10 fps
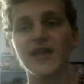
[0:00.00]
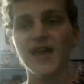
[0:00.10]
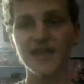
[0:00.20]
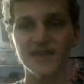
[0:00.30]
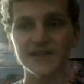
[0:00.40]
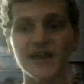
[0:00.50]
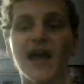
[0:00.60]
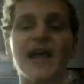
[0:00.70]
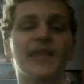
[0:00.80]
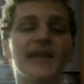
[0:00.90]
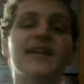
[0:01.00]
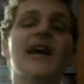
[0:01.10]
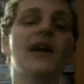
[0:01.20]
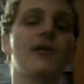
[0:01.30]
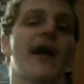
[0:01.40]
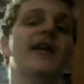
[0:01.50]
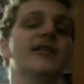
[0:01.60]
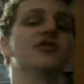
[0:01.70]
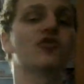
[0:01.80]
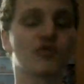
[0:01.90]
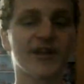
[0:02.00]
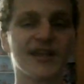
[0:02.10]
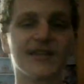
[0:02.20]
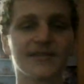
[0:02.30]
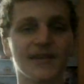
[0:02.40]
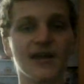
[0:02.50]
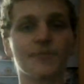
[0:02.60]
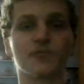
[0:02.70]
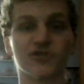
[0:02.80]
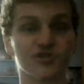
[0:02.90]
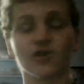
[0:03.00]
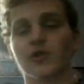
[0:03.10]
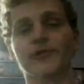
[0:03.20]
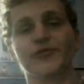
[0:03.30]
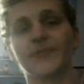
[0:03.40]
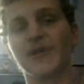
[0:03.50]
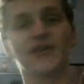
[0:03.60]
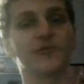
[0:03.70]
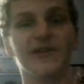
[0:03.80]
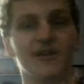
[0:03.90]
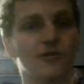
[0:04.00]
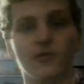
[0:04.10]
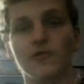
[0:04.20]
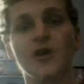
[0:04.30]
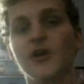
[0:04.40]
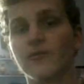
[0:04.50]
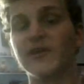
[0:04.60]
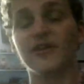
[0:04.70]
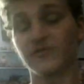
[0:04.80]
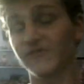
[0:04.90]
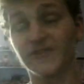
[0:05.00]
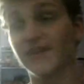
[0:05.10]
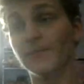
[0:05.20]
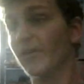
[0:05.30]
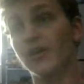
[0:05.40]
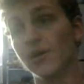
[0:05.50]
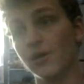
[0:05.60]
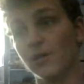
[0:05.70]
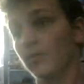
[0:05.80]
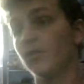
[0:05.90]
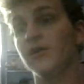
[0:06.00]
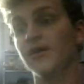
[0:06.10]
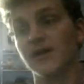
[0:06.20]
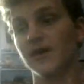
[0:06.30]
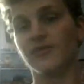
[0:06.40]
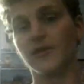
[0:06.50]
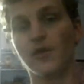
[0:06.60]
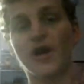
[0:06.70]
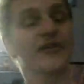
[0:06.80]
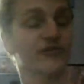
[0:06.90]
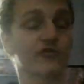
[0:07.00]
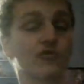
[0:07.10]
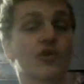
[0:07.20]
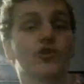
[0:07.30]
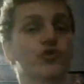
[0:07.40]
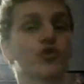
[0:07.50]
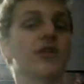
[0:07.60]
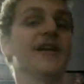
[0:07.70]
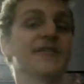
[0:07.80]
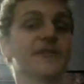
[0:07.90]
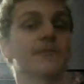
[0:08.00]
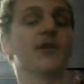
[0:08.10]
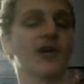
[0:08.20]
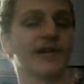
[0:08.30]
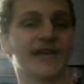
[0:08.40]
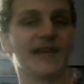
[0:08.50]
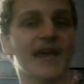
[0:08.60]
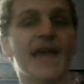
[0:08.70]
and I like how Alan Grant returns, because we don't see him at all in the Lost World Jurassic Park, and